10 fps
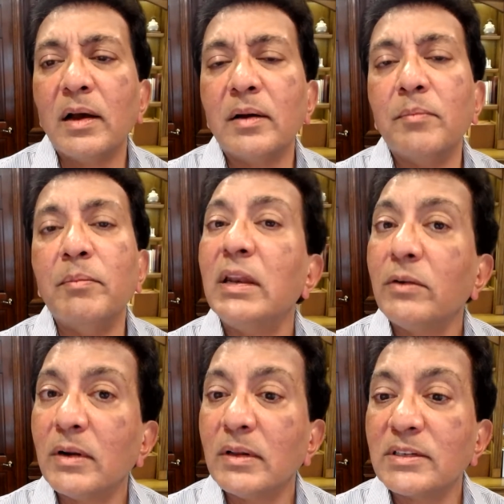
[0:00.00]

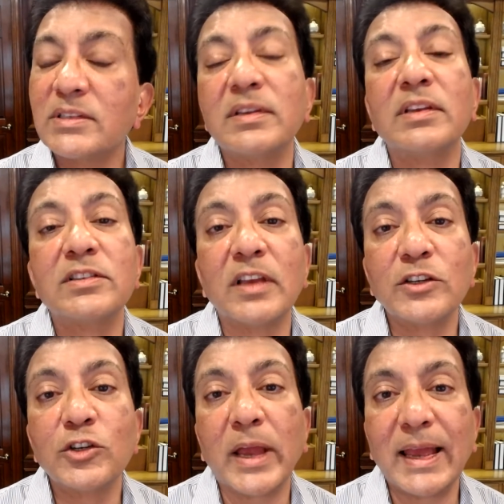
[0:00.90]
Minerals
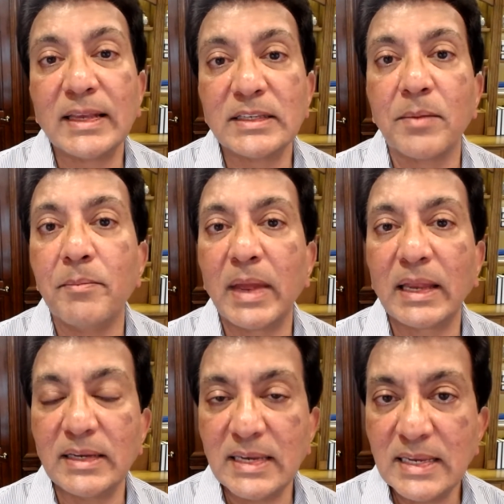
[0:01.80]
such as
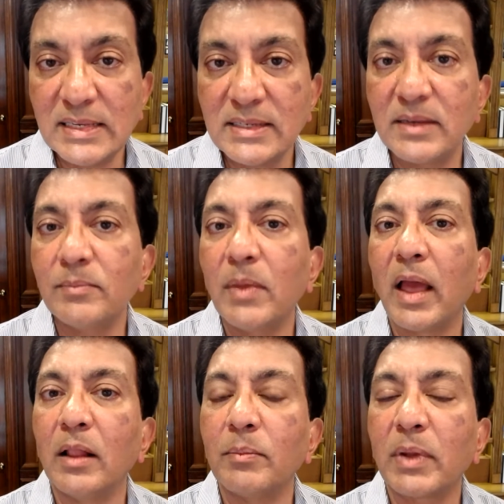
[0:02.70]
magnesium
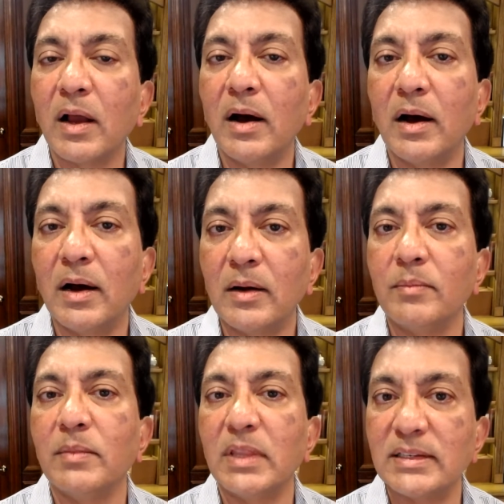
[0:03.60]
help
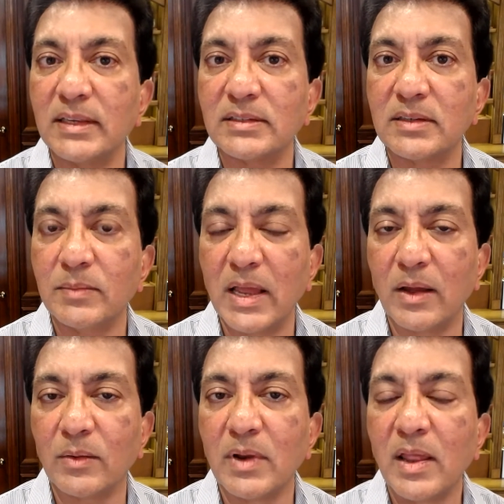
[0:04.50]
calm the system
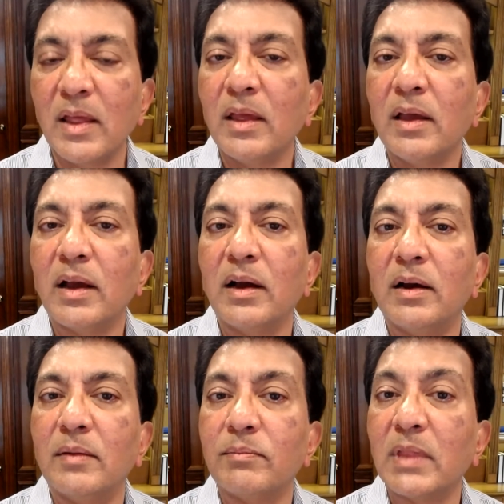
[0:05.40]
down.
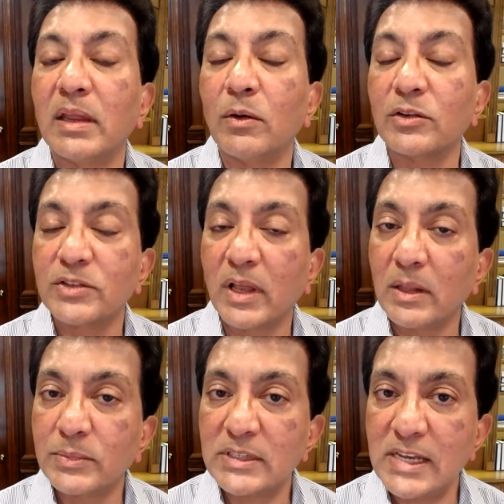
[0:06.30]
They also
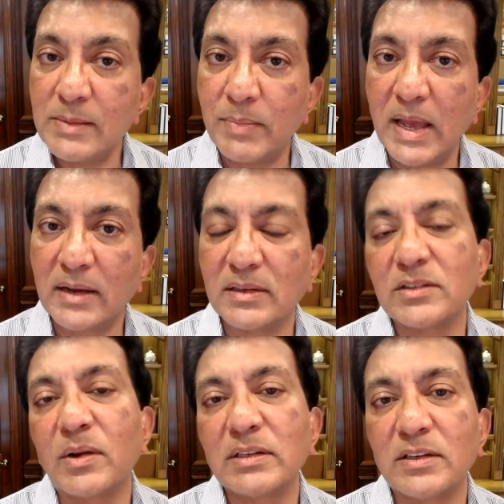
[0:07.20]
help sleep patterns. So
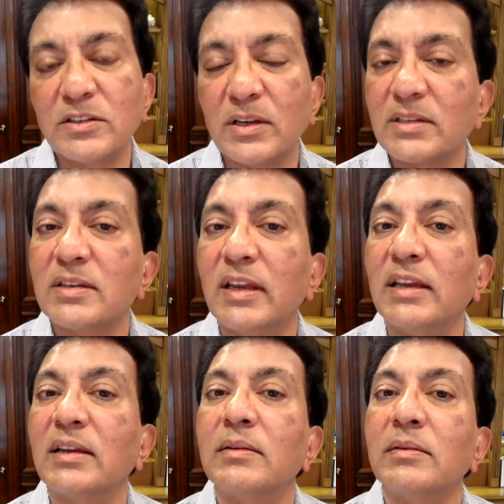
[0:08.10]
I suggest
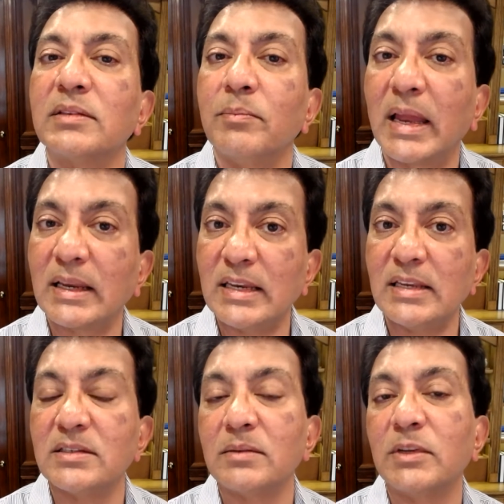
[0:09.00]
take some
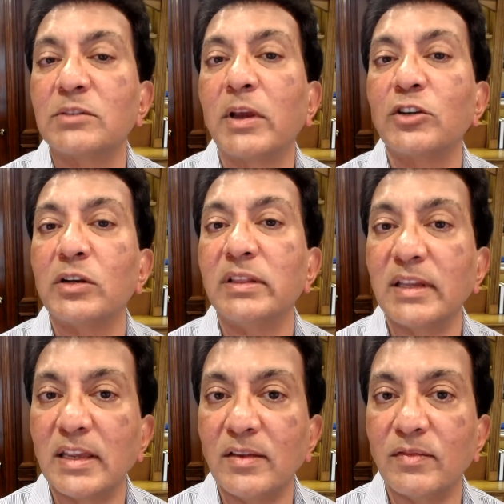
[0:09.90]
magnesium, especially in the
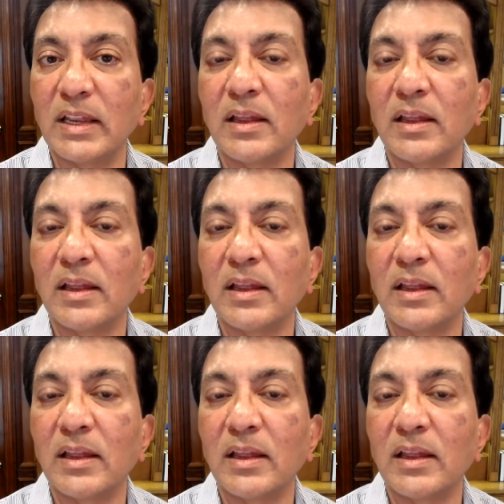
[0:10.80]
evening.